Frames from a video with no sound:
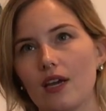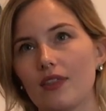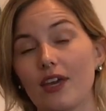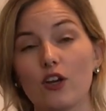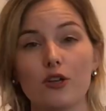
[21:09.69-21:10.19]

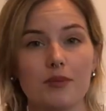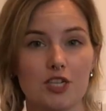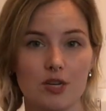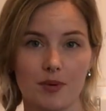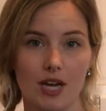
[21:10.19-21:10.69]
They could be
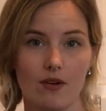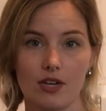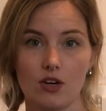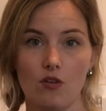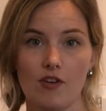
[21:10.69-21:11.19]
shipping out
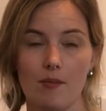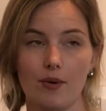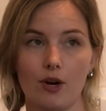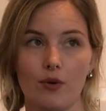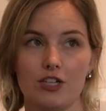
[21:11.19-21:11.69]
in
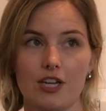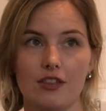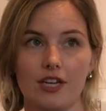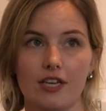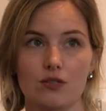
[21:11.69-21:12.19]
November, which I
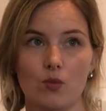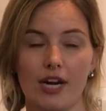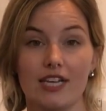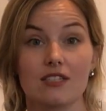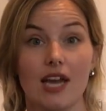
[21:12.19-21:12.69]
think is when
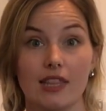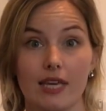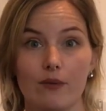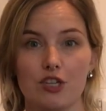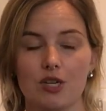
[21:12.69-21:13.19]
I said
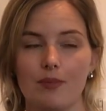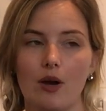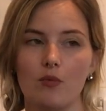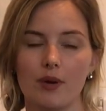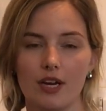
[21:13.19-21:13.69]
they would ship
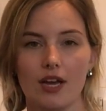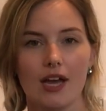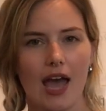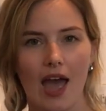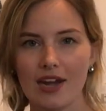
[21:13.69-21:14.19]
out, but
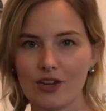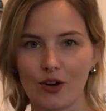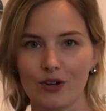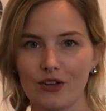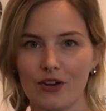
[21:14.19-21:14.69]
any
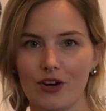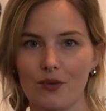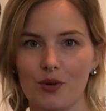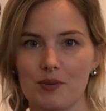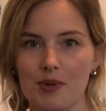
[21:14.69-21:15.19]
earlier
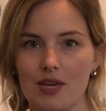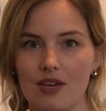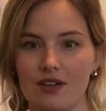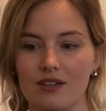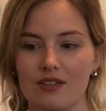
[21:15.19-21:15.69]
would
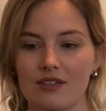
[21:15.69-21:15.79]
be